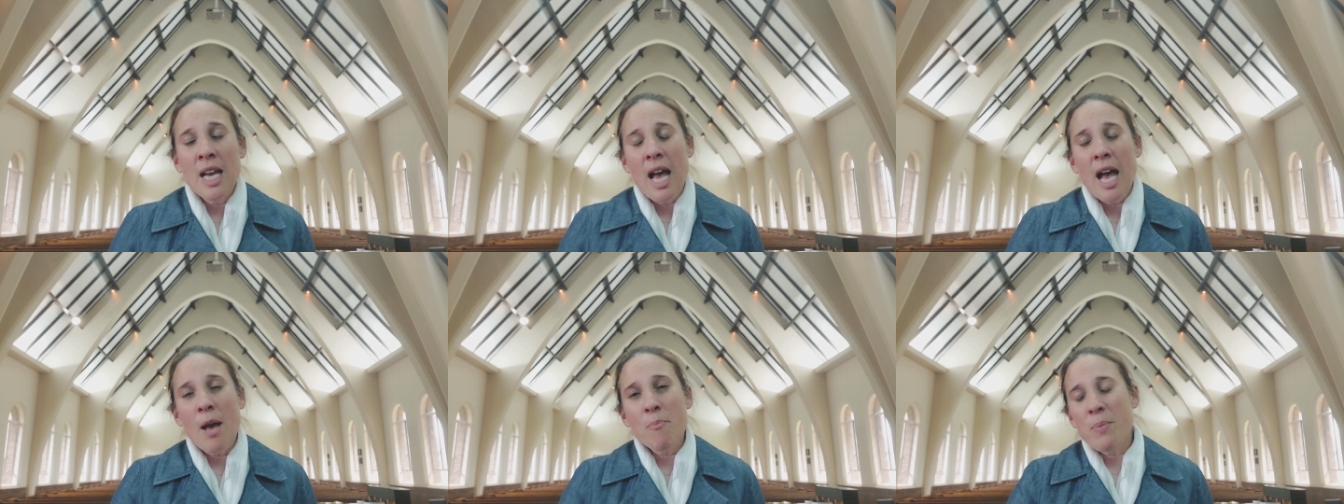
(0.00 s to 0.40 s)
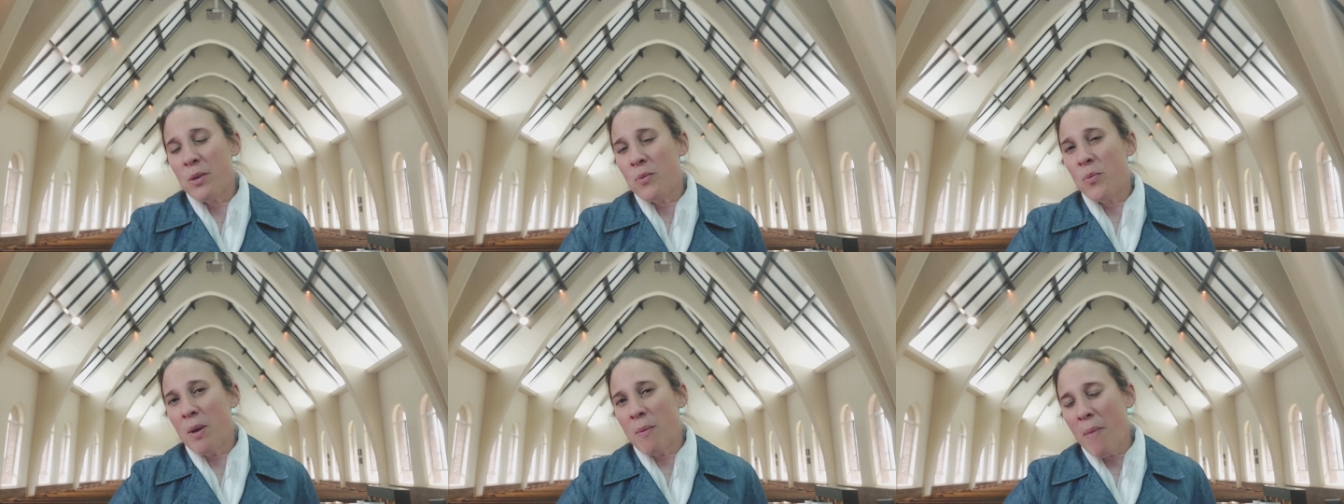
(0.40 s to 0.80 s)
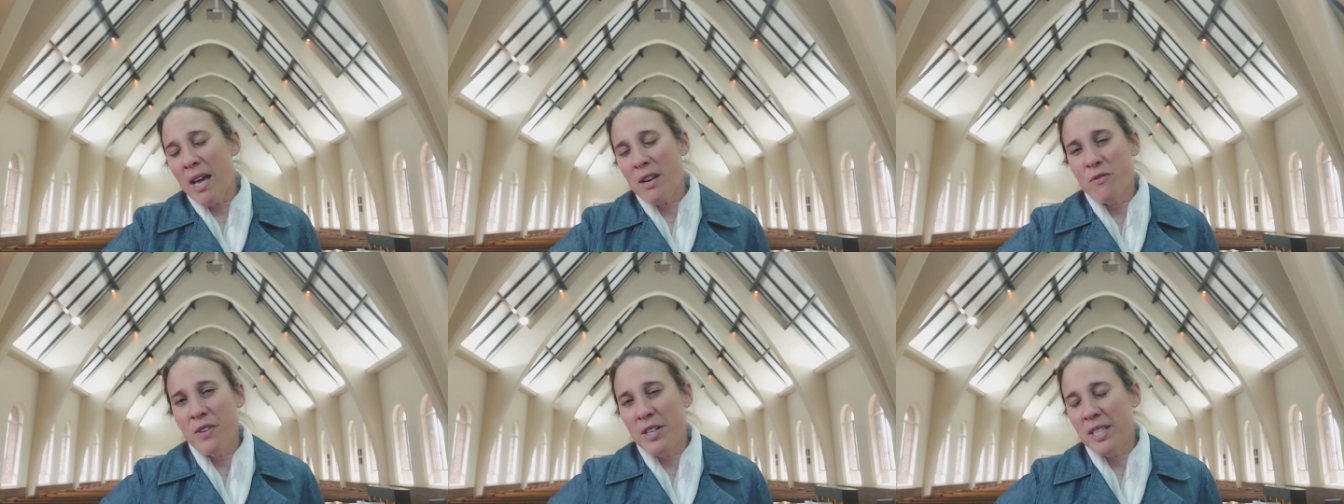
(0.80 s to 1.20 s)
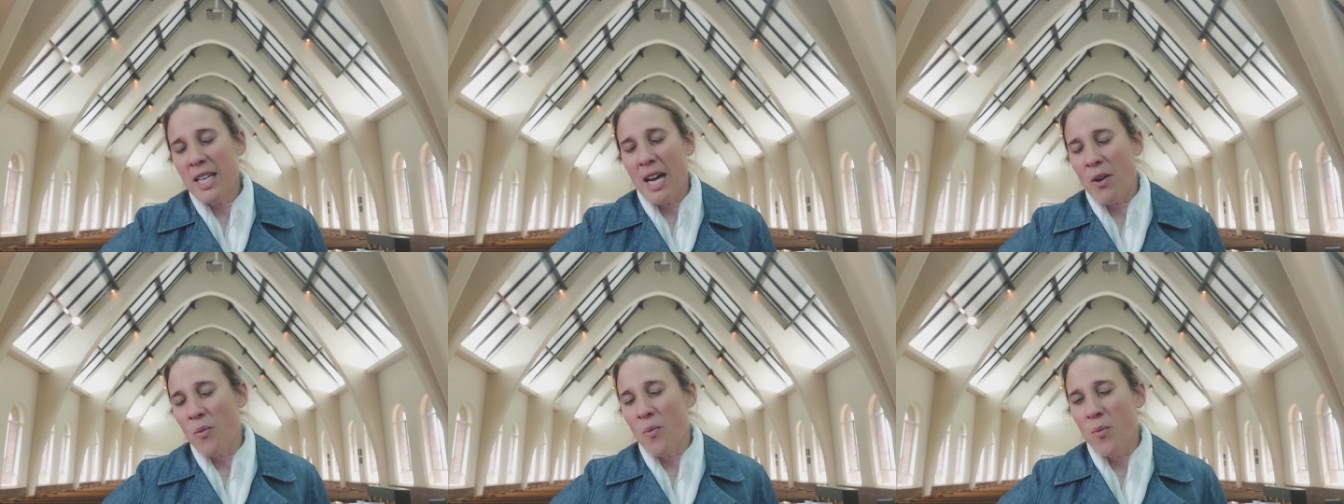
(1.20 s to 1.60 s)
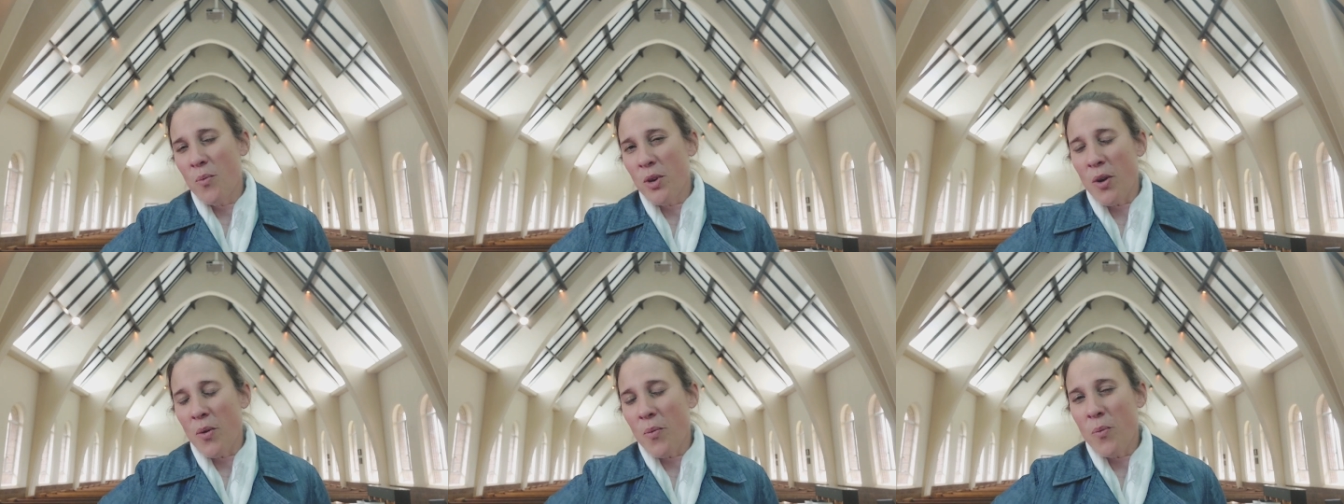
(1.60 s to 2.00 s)
uh, but we might feel like,
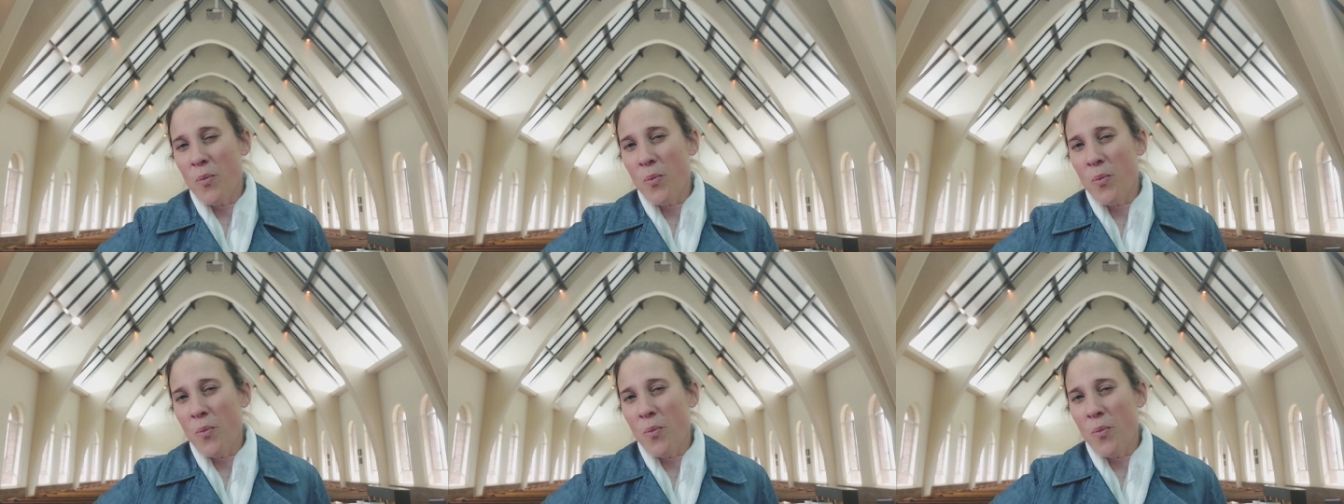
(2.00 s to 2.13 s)
you know,